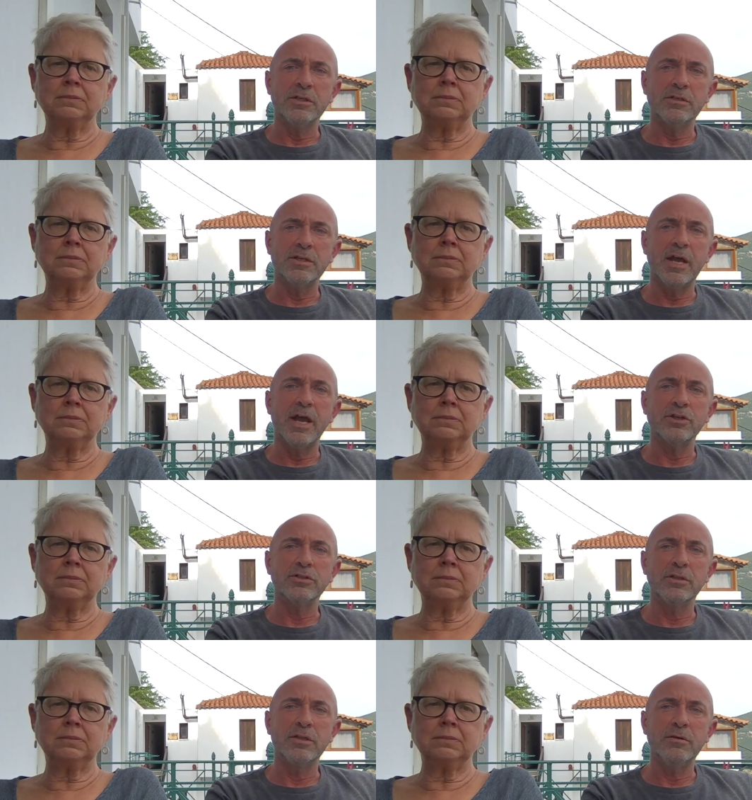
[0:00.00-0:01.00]
Speaker 1: is to
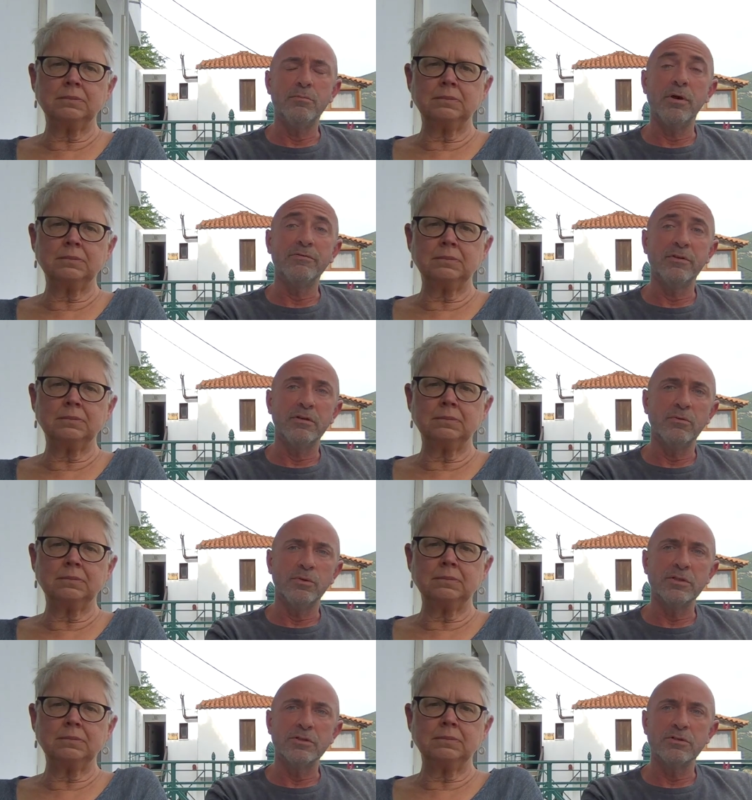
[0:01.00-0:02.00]
actually buff it
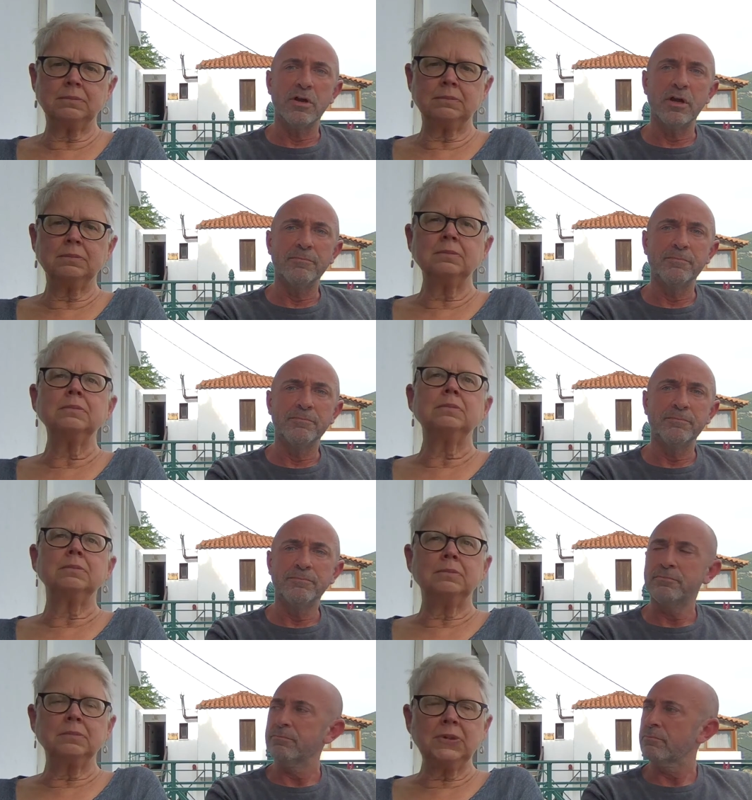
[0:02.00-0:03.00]
once it's dry.
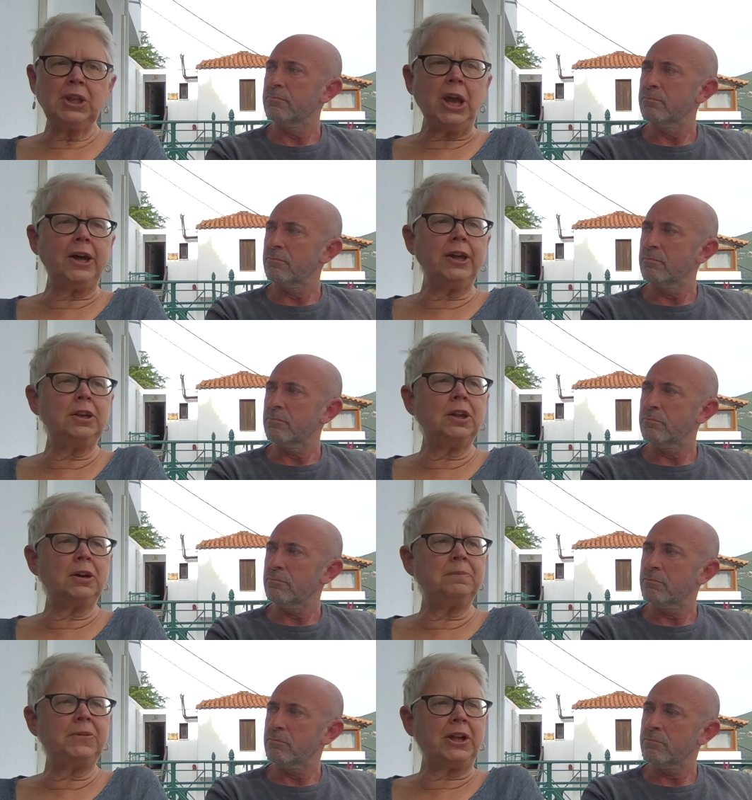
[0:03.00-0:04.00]
Speaker 2: Yeah, and
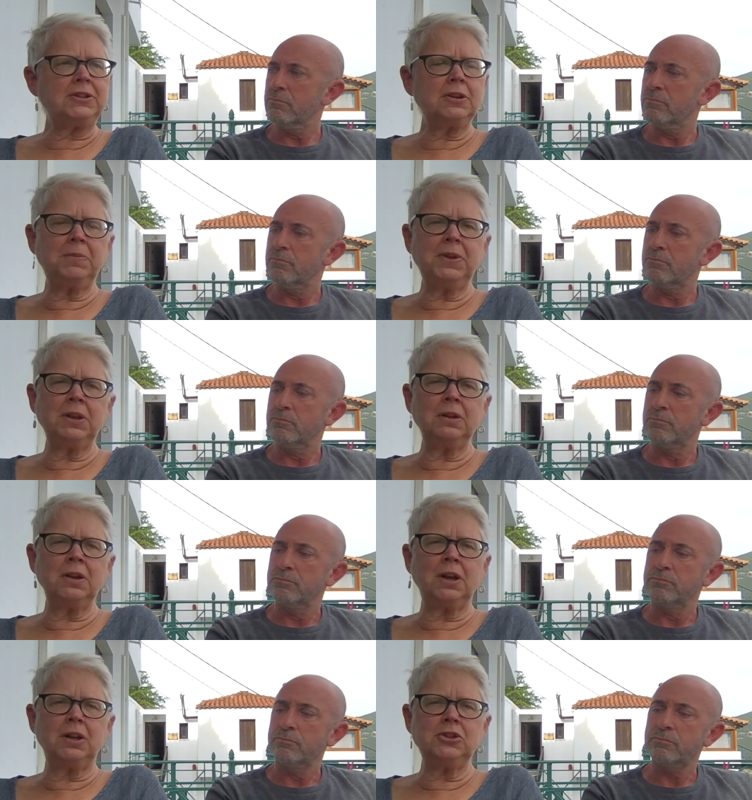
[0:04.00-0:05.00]
um, that's something
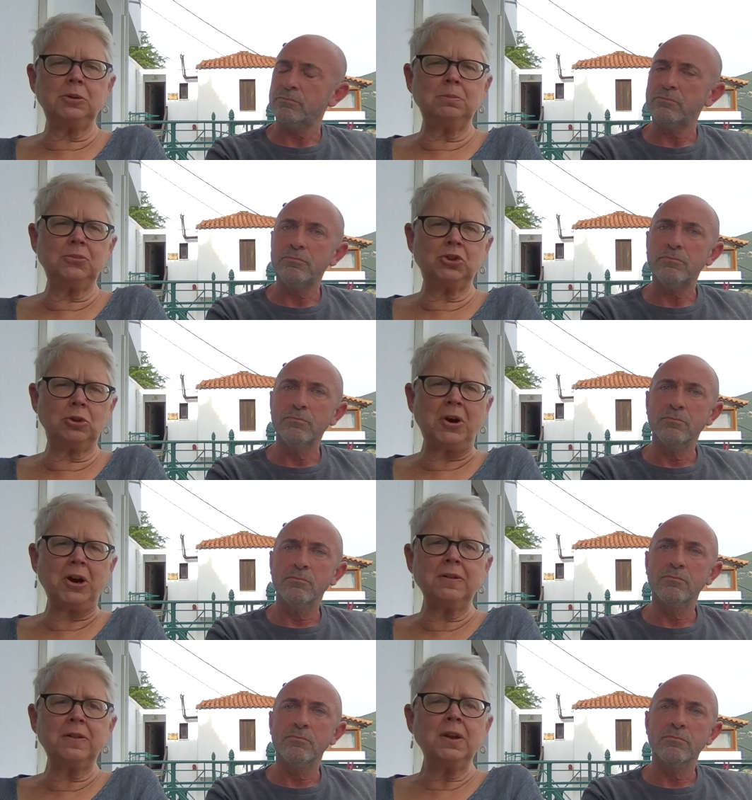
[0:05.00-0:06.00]
uh, Jim
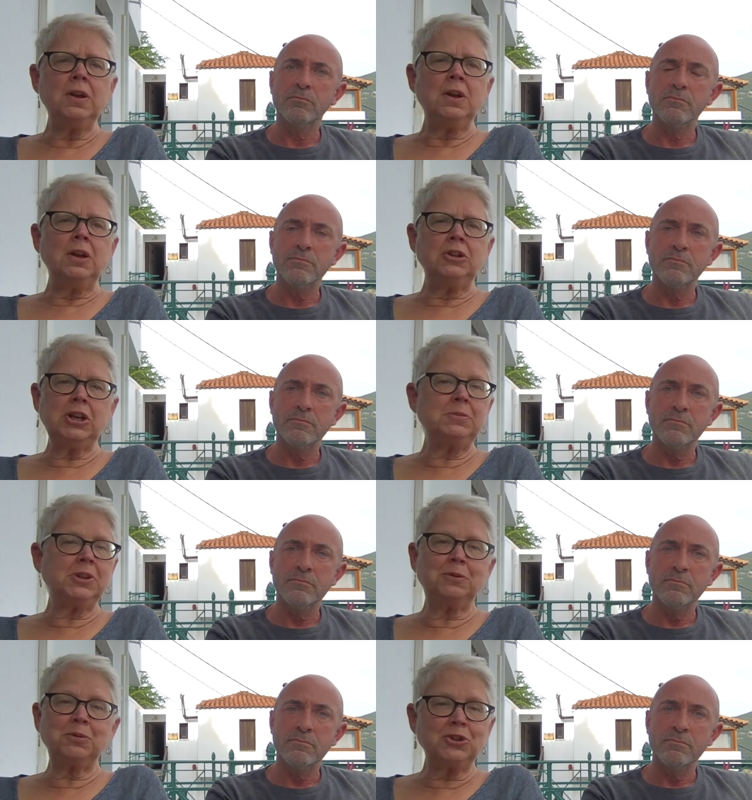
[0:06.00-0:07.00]
Scherbarth, James
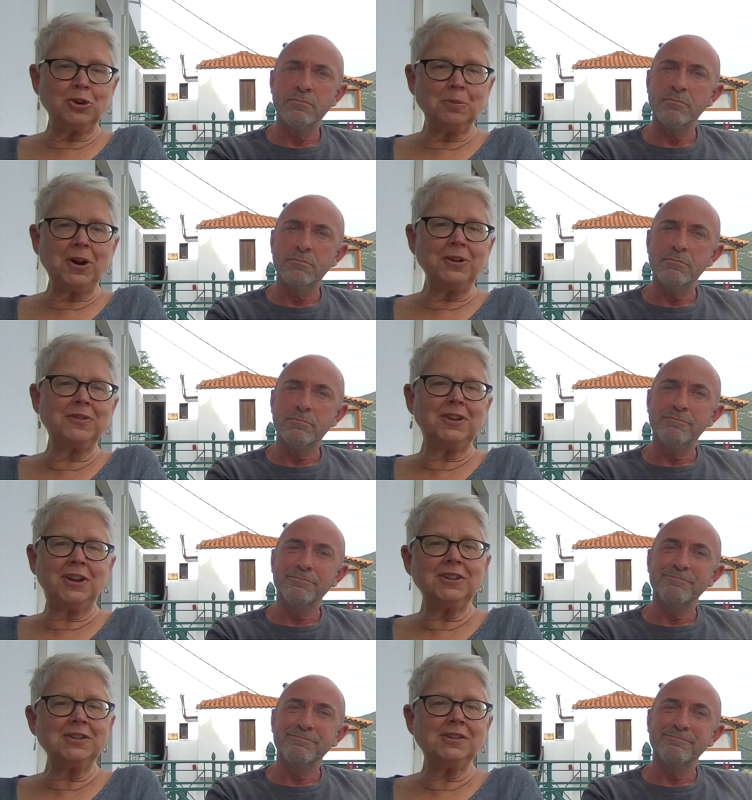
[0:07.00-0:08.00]
Edward Scherbarth,
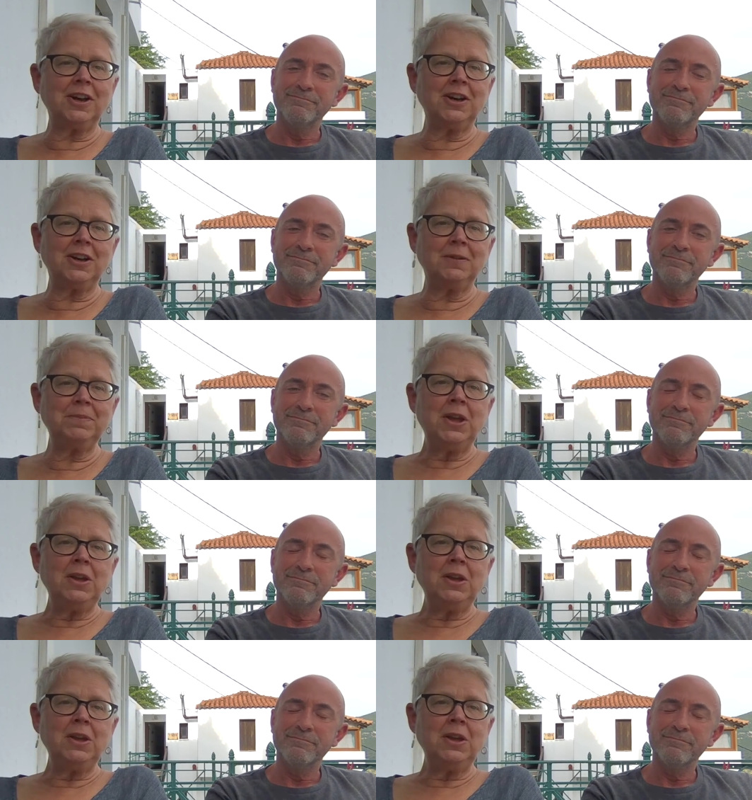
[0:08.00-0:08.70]
does um,